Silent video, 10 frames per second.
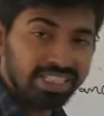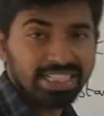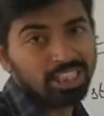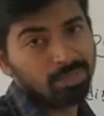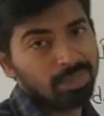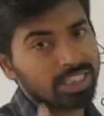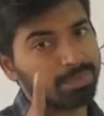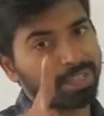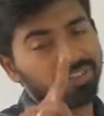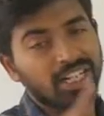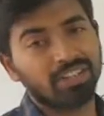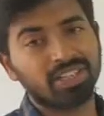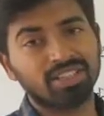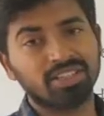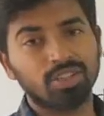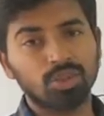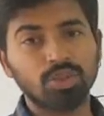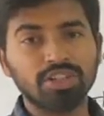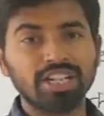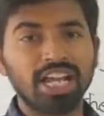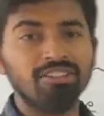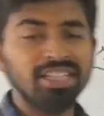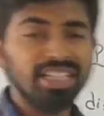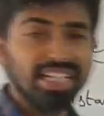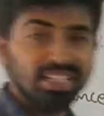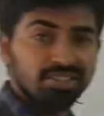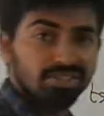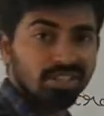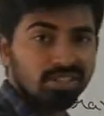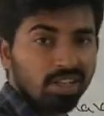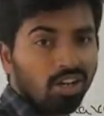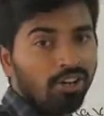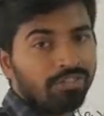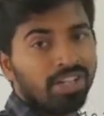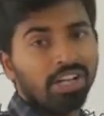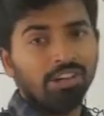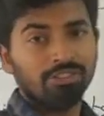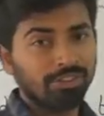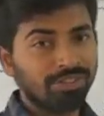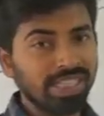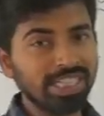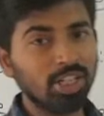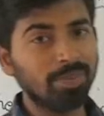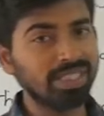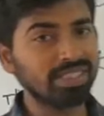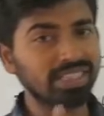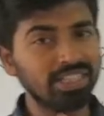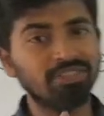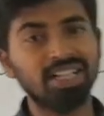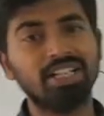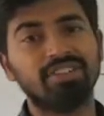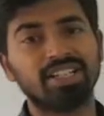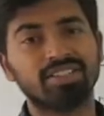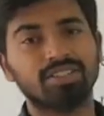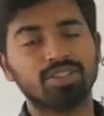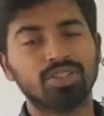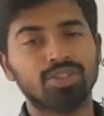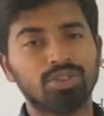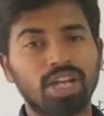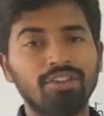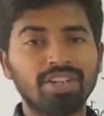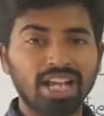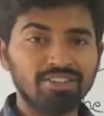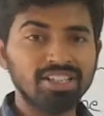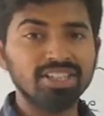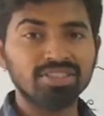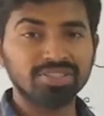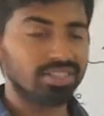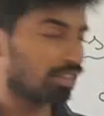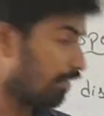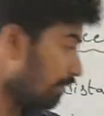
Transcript: kilometers per 1 hour. You are travelling a distance of 50 kilometers in 1 hour. You have travelled a distance of